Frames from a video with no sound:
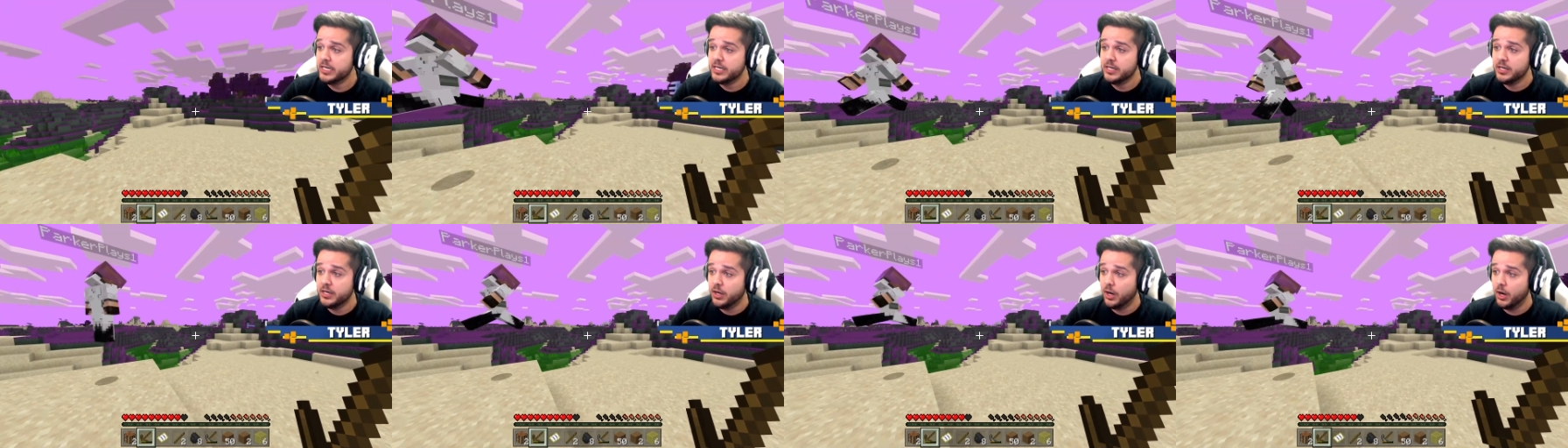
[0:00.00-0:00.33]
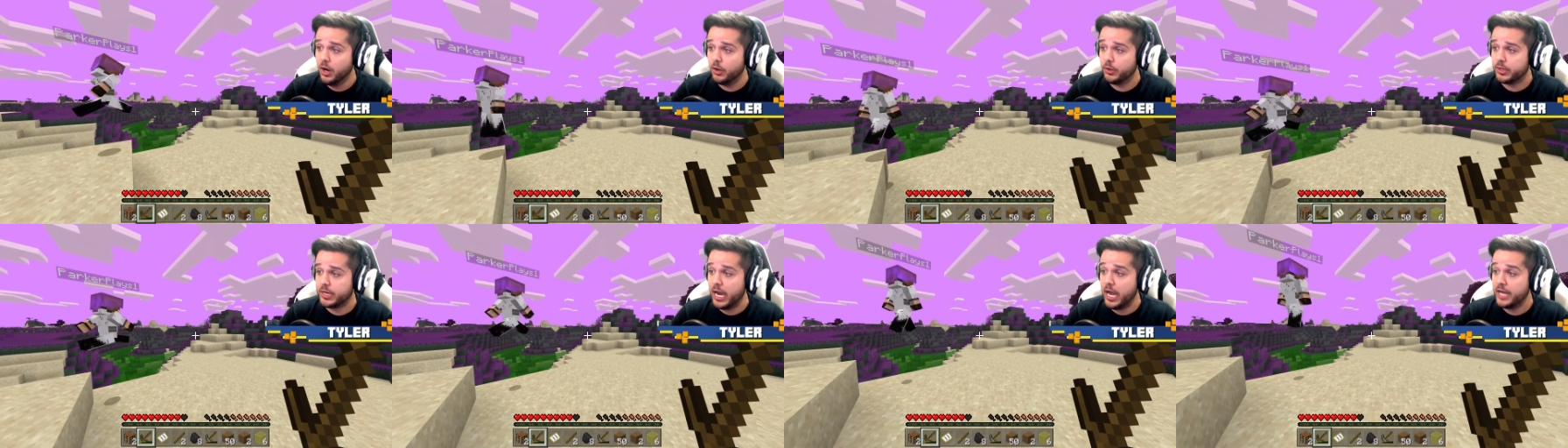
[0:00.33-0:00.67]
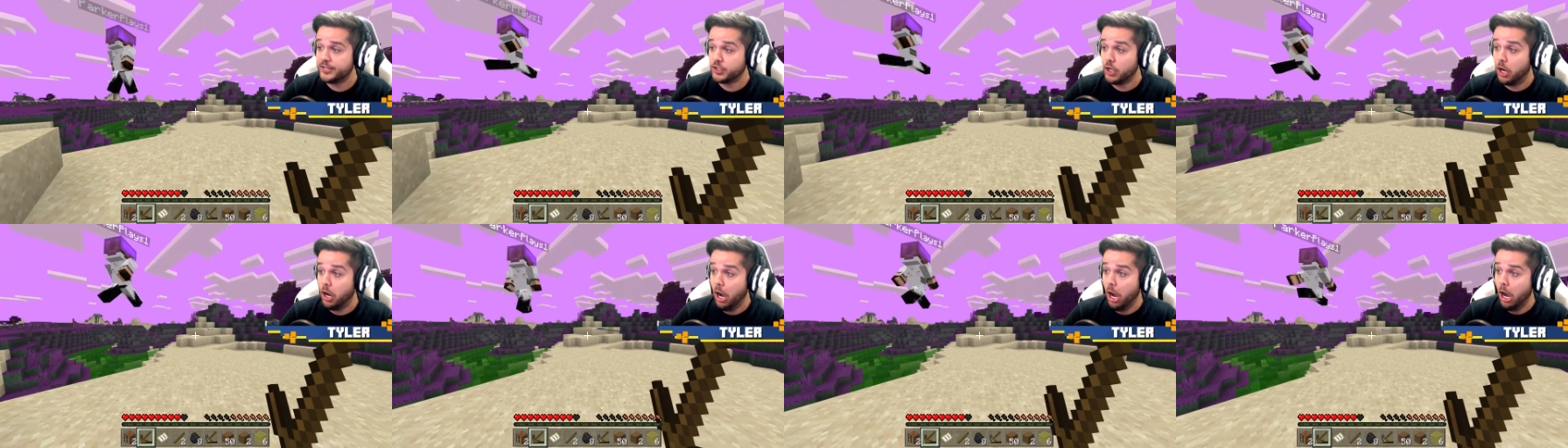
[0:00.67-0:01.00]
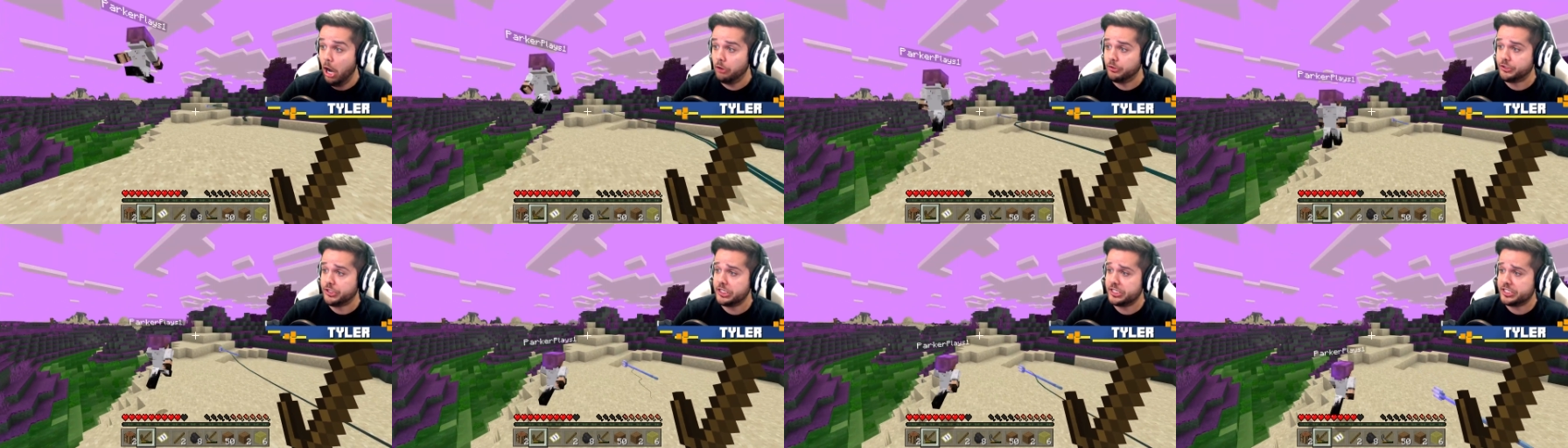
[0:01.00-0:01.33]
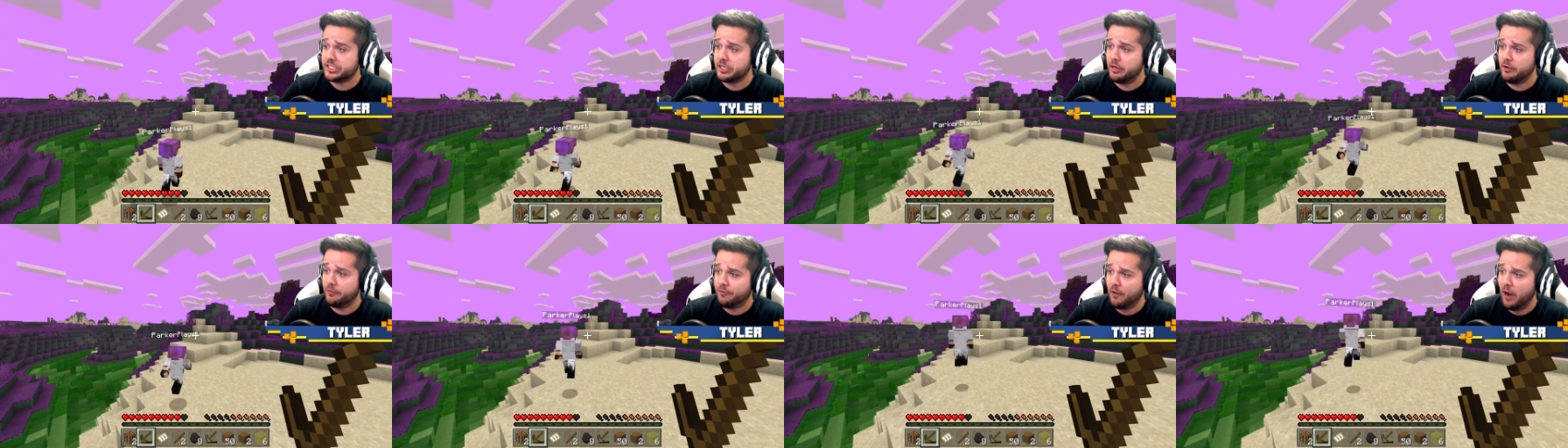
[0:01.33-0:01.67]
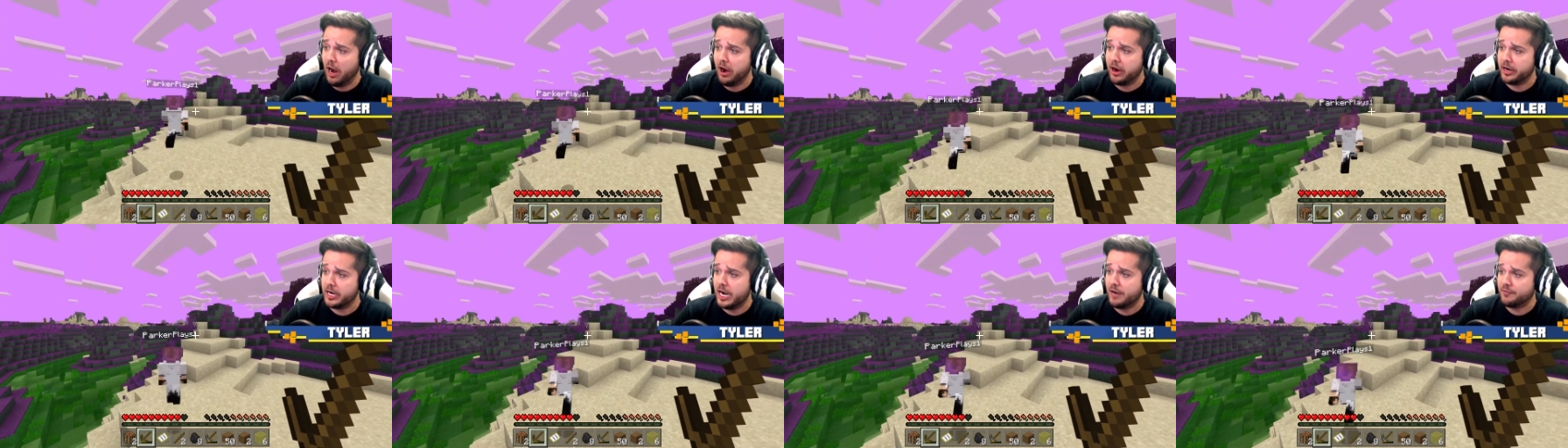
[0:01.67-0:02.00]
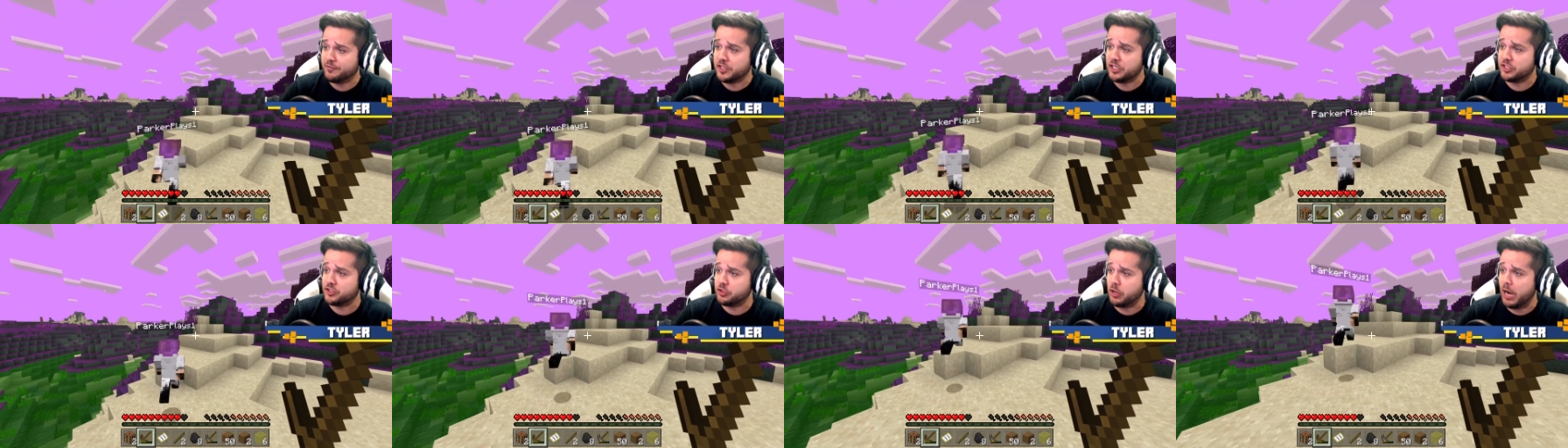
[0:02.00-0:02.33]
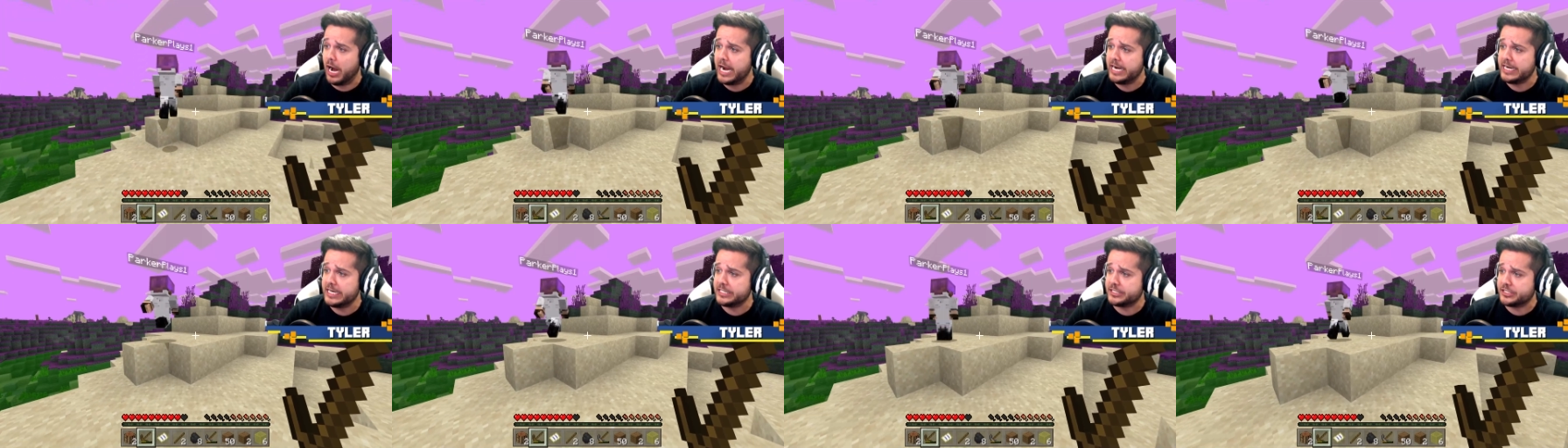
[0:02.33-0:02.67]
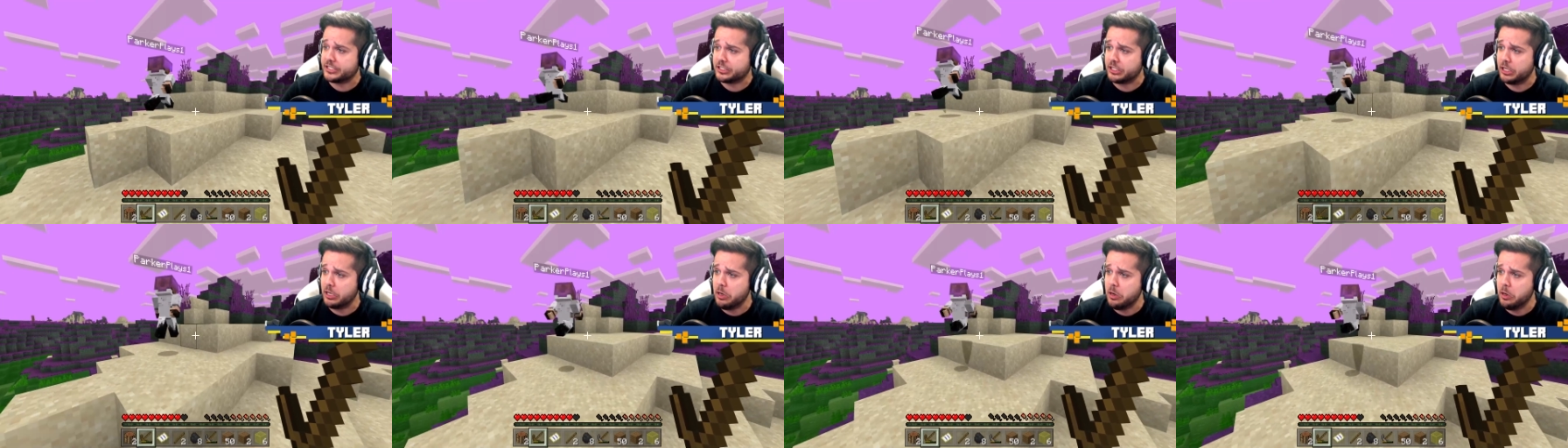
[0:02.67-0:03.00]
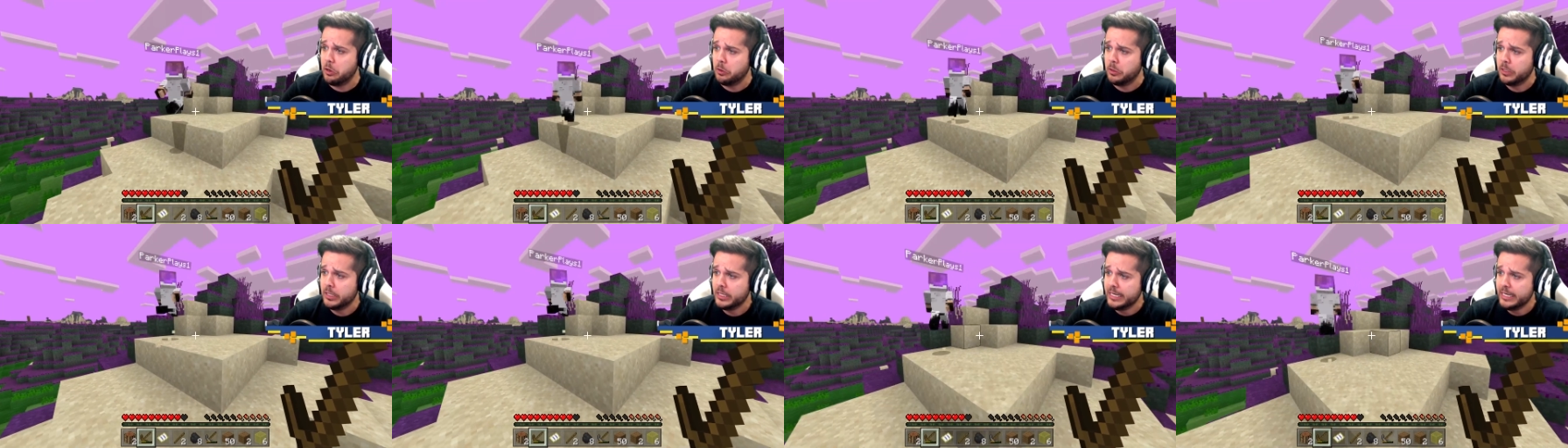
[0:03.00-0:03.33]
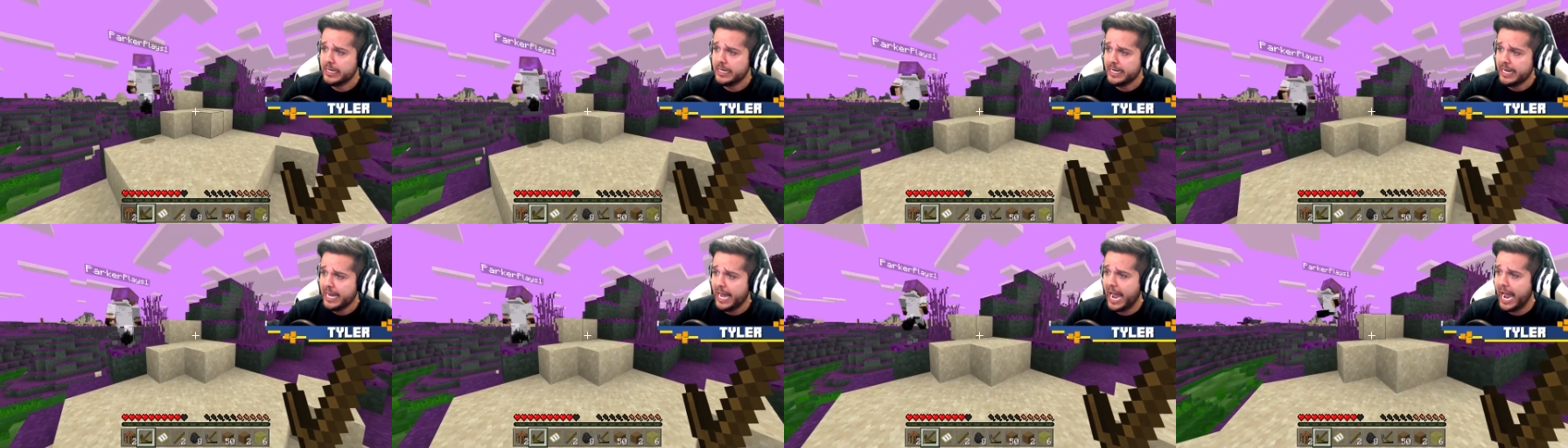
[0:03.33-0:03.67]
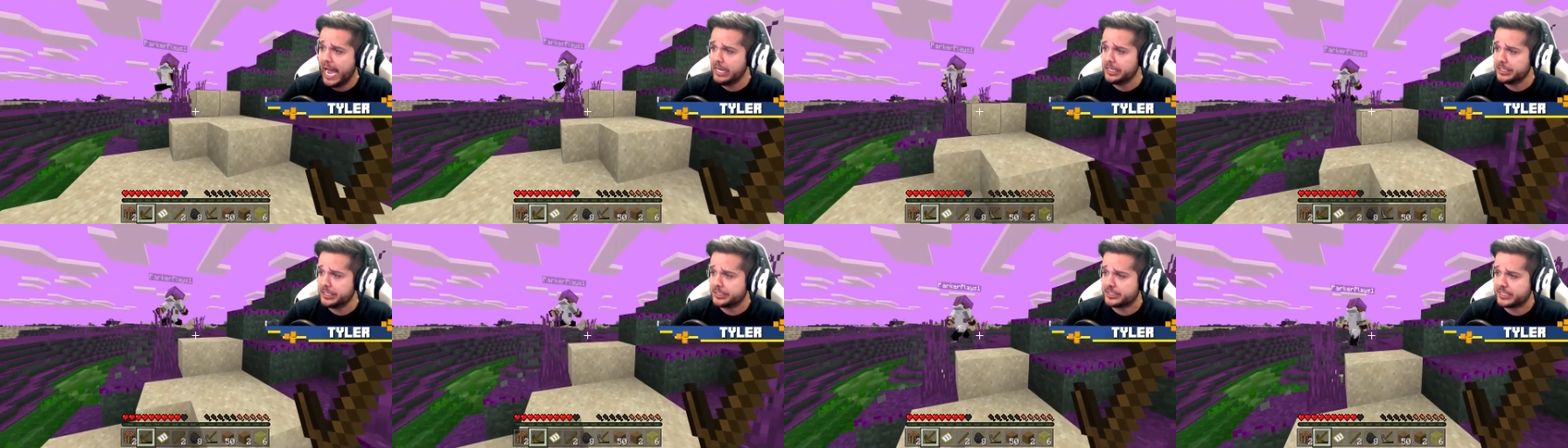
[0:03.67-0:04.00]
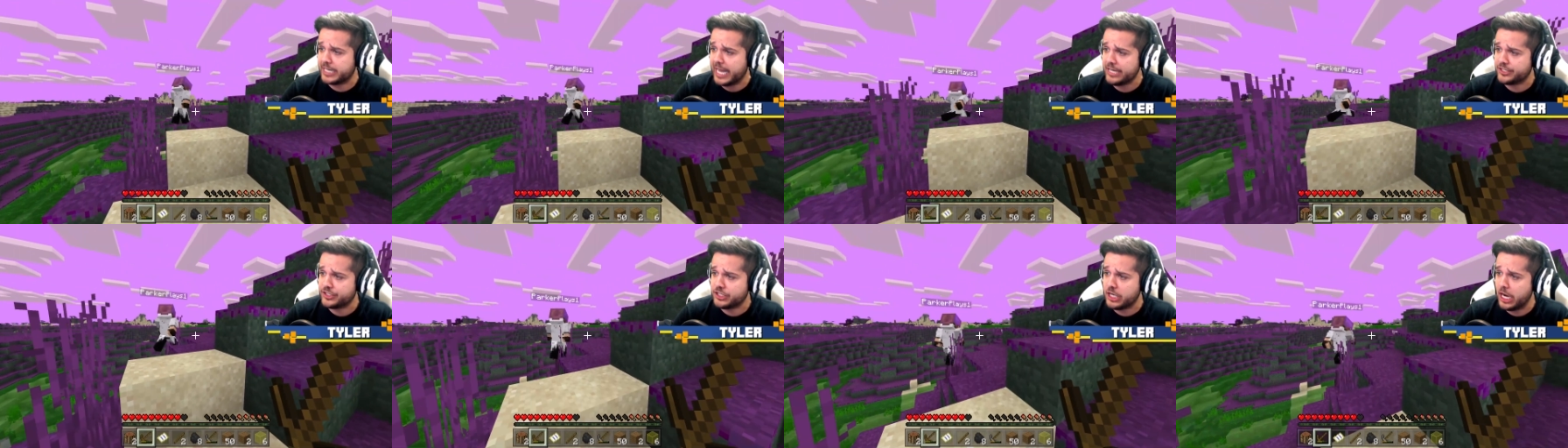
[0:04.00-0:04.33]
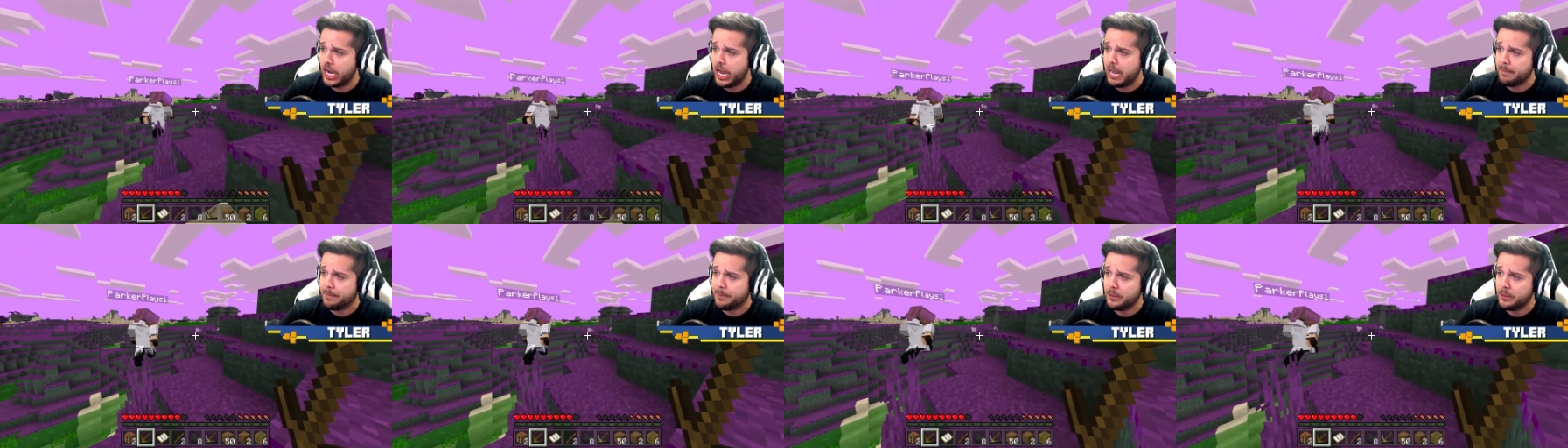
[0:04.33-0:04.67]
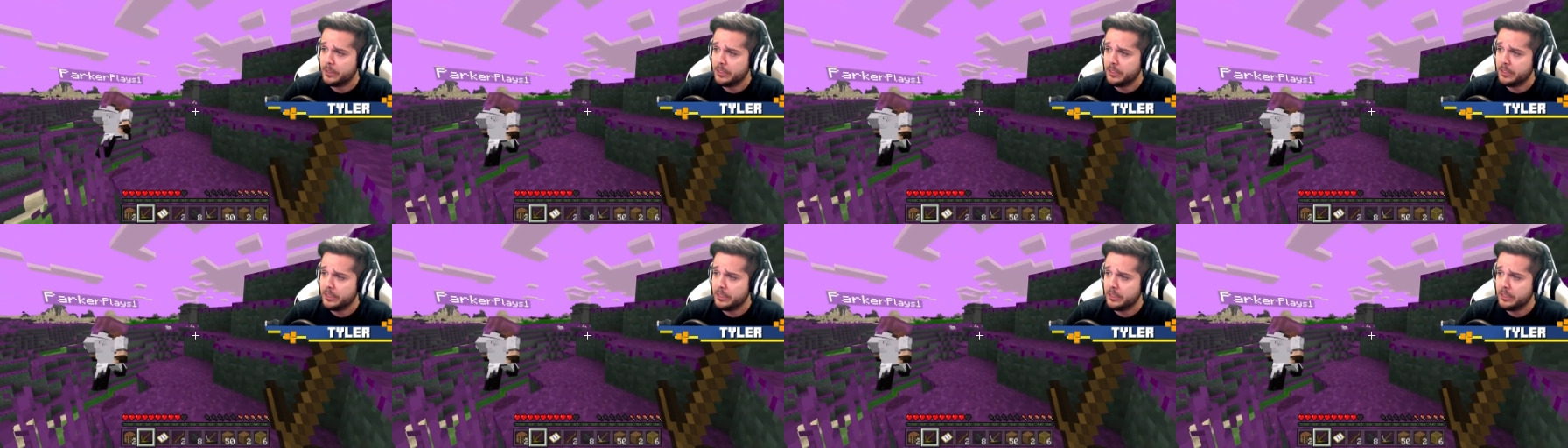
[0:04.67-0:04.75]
Oh, okay. Gosh! Oh, she's still firing off the tridents, too! Alex, catch up!